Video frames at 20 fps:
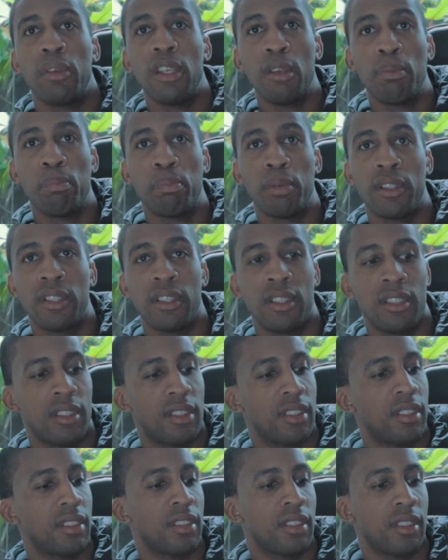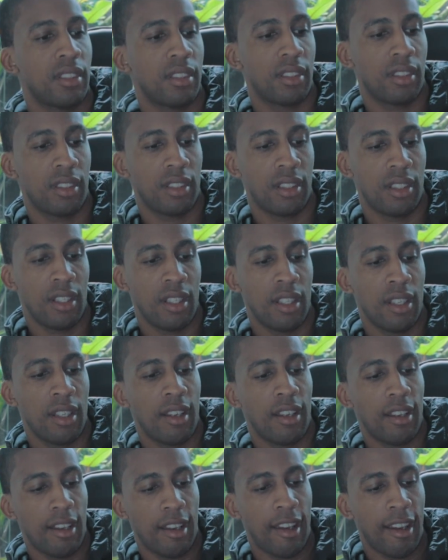Peepers,
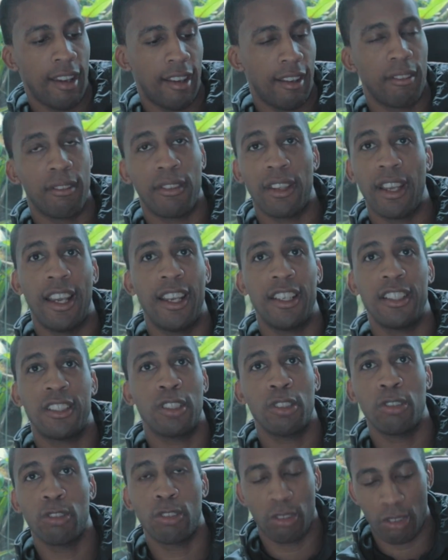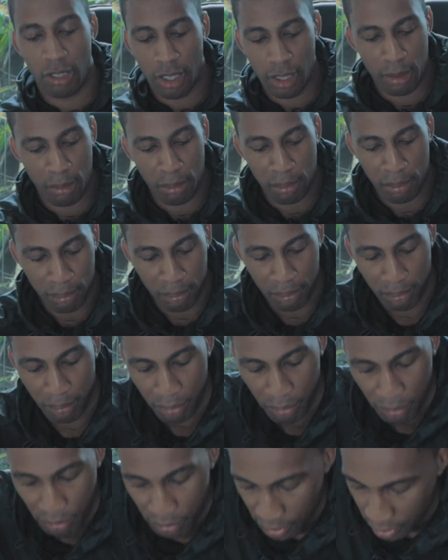ISO Grub.
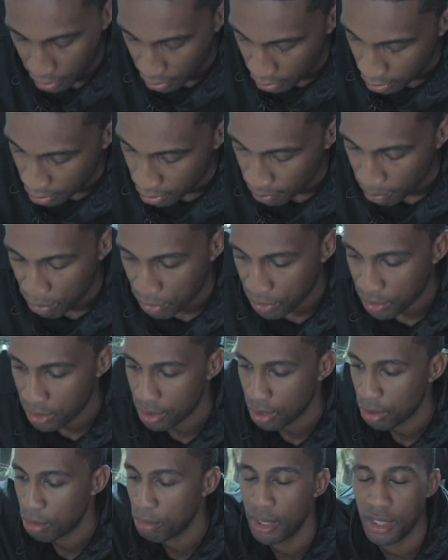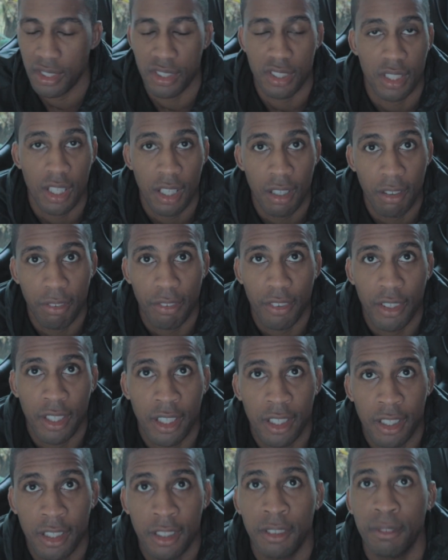So much stuff,
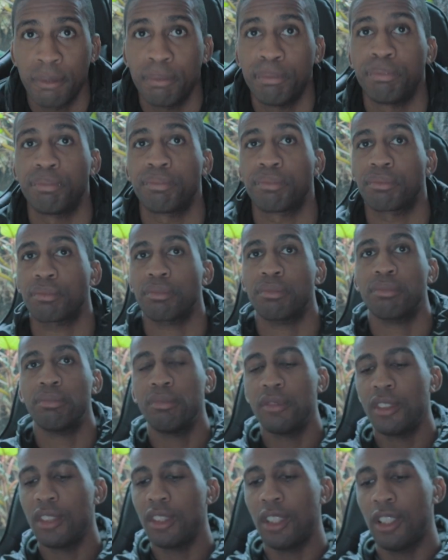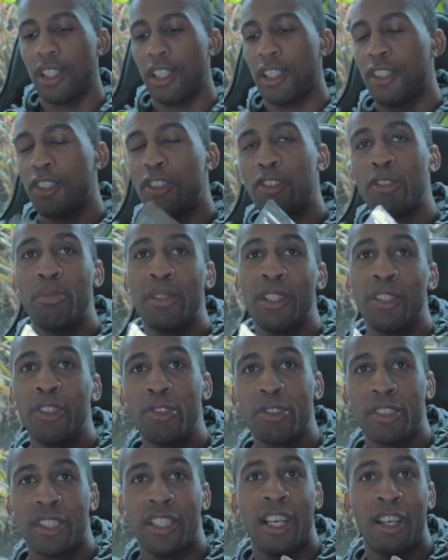and you'll be
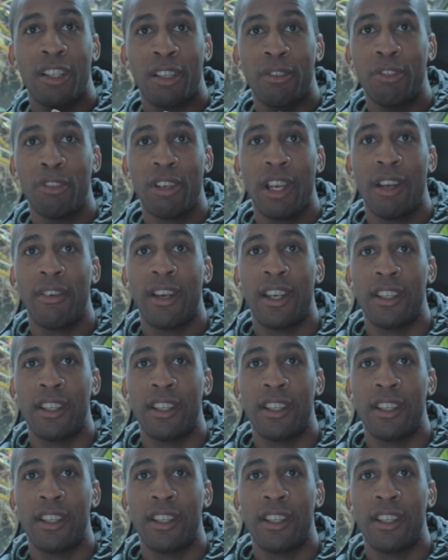losing out if you have